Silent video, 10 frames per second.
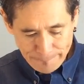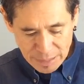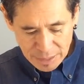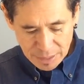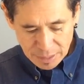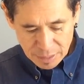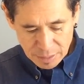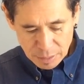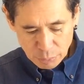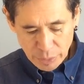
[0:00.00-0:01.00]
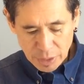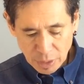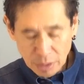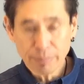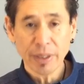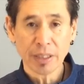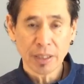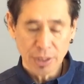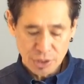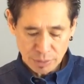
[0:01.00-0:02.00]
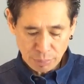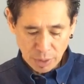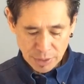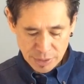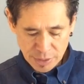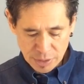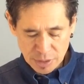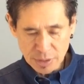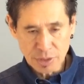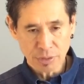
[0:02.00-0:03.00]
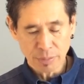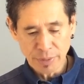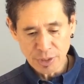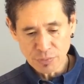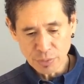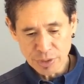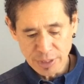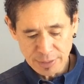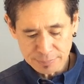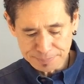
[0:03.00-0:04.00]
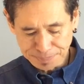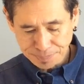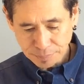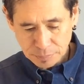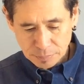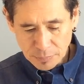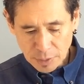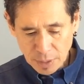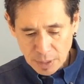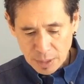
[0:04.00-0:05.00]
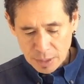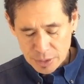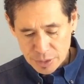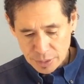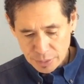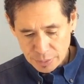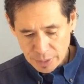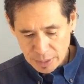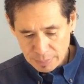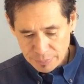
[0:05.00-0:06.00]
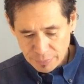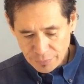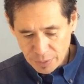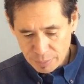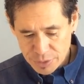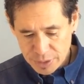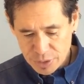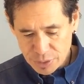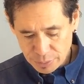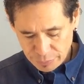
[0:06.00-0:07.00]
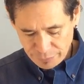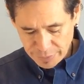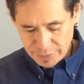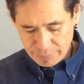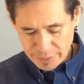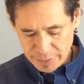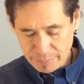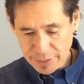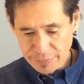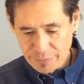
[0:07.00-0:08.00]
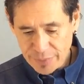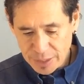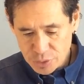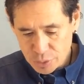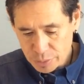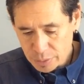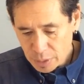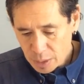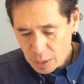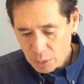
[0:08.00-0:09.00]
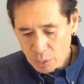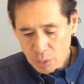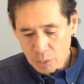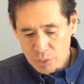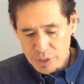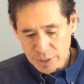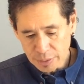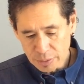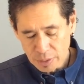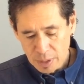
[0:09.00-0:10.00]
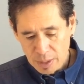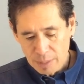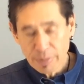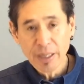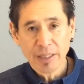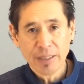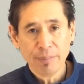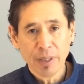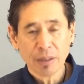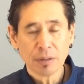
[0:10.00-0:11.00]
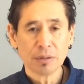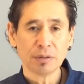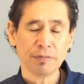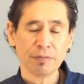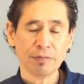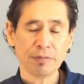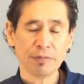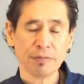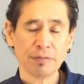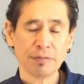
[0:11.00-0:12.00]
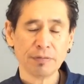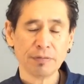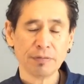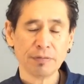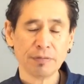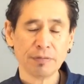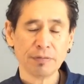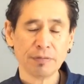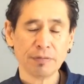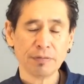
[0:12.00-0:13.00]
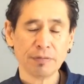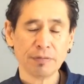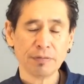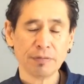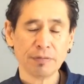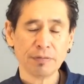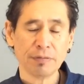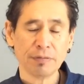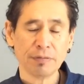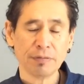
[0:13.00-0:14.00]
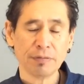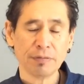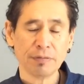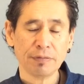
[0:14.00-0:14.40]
B, recalled medication processes. Let's go to page 14. So the pharmacy is notified by the manufacturer or wholesaler by email, fax, or regular mail of the